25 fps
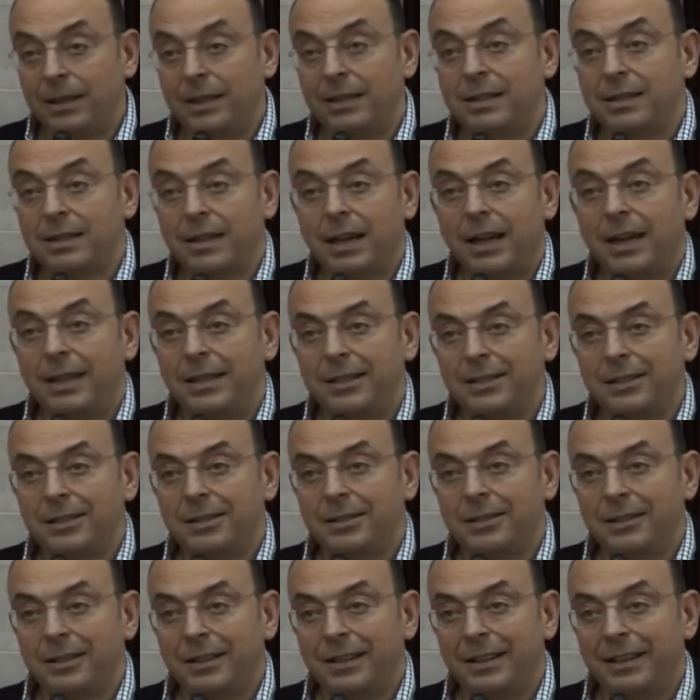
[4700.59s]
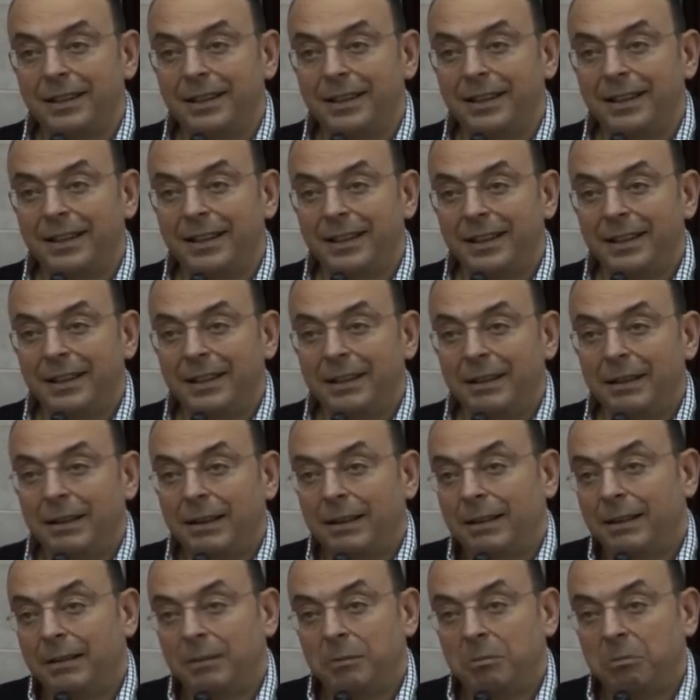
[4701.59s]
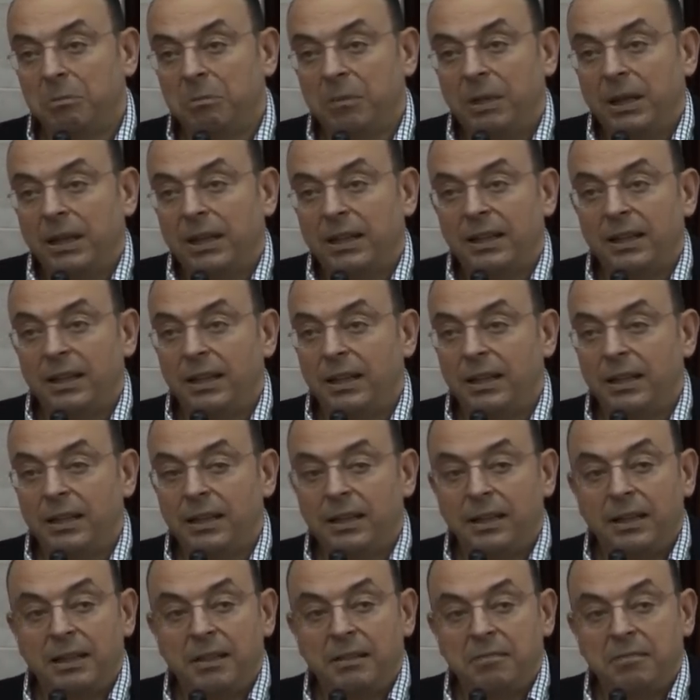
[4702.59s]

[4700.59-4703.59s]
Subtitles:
insights. But I think